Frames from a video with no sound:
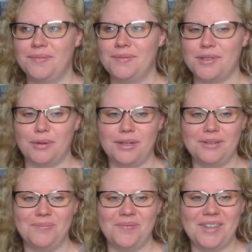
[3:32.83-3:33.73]
Sword.
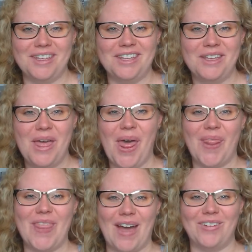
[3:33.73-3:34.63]

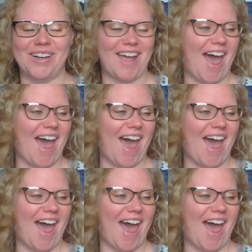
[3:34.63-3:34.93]
That one.